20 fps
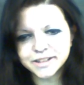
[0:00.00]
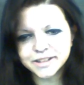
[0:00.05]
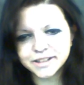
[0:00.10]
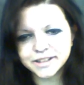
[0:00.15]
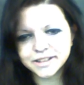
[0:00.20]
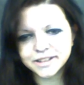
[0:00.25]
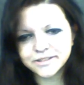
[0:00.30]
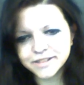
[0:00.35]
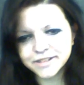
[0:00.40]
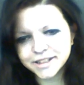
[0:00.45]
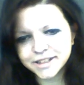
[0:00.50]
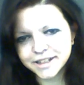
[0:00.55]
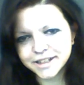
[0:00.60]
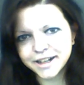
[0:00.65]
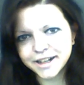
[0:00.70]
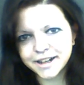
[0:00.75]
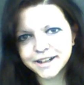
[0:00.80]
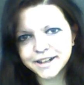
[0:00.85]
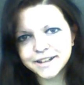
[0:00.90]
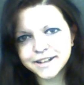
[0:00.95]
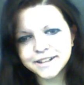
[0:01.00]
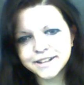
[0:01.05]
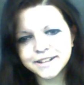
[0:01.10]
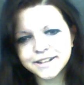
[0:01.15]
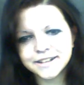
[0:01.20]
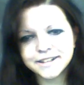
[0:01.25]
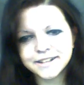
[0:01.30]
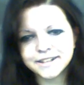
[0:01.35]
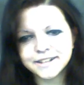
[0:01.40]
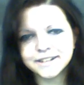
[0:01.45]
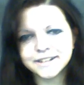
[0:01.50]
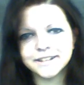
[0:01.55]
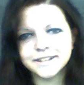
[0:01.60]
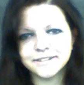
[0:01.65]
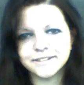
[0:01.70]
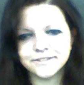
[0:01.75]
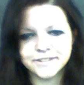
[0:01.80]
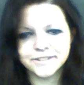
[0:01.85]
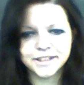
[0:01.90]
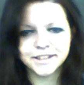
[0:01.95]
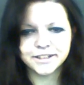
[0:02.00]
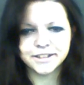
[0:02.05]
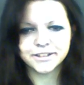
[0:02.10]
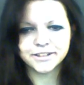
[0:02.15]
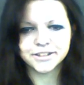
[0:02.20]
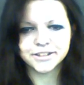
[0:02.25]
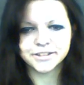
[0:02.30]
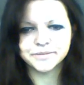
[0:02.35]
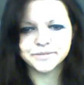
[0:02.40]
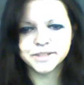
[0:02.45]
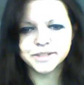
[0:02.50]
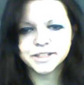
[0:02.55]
You really are. You're really awesome.